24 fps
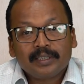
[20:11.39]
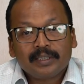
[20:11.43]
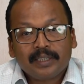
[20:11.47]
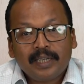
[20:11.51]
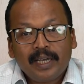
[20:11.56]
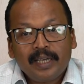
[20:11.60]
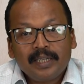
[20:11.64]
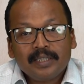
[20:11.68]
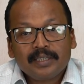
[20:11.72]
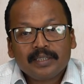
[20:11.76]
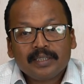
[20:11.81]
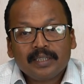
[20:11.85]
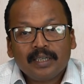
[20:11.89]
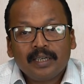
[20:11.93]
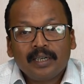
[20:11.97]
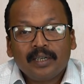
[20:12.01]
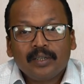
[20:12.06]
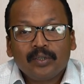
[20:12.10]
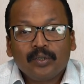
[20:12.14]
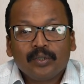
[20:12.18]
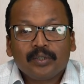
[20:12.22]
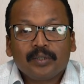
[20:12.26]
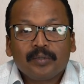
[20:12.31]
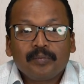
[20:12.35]
trends are
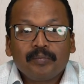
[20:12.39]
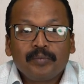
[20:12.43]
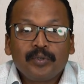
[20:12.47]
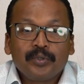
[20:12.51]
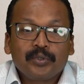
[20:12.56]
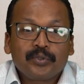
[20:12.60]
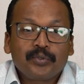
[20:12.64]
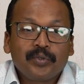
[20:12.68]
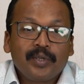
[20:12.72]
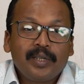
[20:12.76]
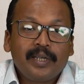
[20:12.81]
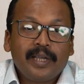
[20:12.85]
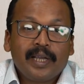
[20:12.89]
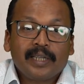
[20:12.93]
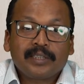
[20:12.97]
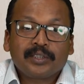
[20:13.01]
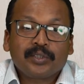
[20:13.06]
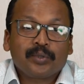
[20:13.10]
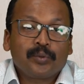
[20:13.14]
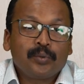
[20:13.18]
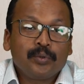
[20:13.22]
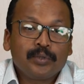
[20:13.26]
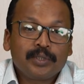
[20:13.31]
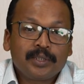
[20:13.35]
not mutually
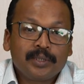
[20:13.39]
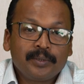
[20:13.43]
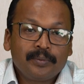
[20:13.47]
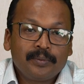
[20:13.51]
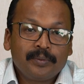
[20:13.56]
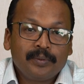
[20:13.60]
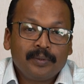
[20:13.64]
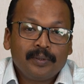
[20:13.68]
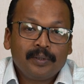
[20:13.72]
exclusive,